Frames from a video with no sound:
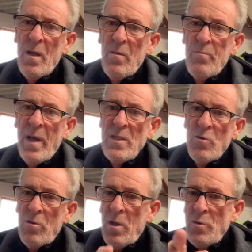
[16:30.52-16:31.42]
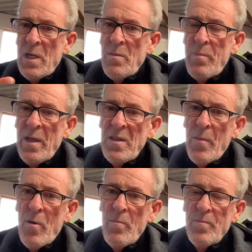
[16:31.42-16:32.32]
Paint all those, hand paint
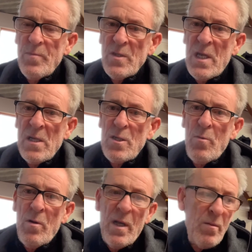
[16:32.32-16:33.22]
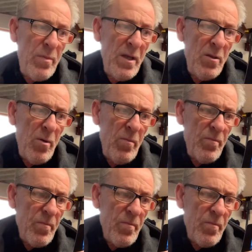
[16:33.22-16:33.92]
them on, sketch them on, hand paint them on.